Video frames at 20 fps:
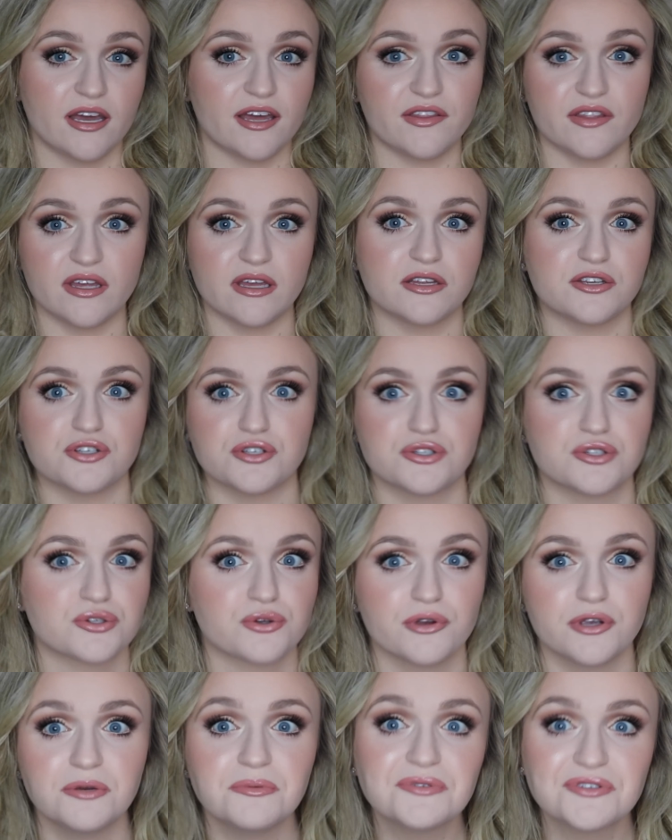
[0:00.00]
I think it just
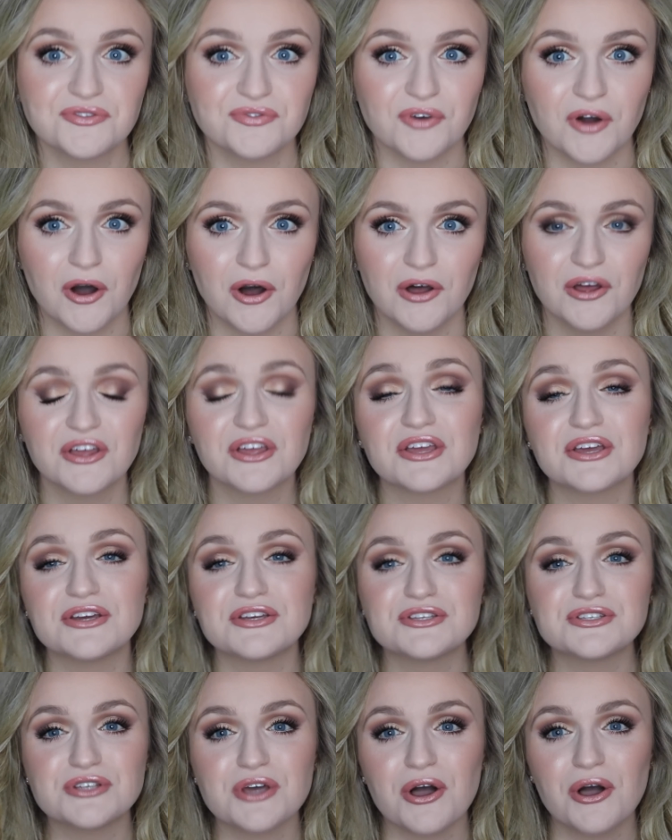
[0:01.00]
screams fall.
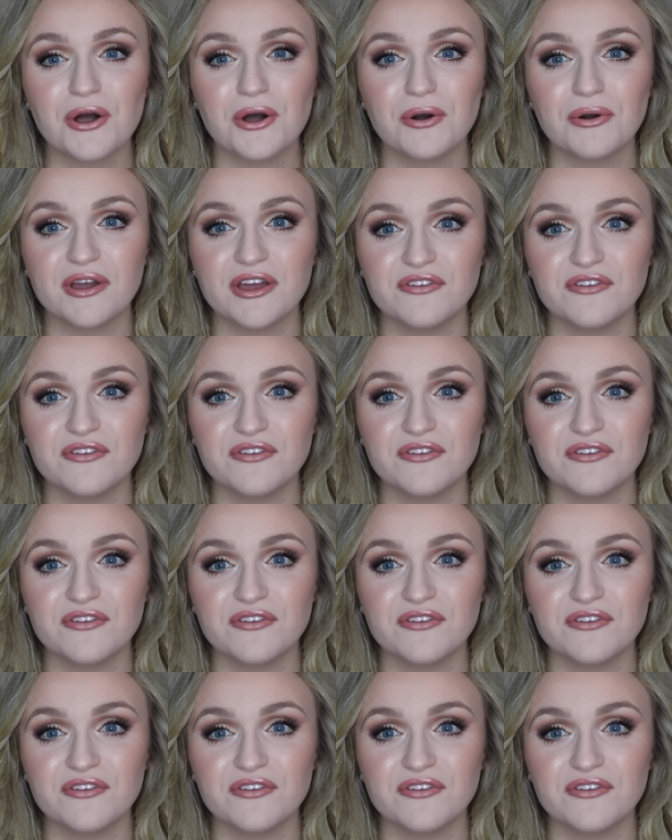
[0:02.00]
So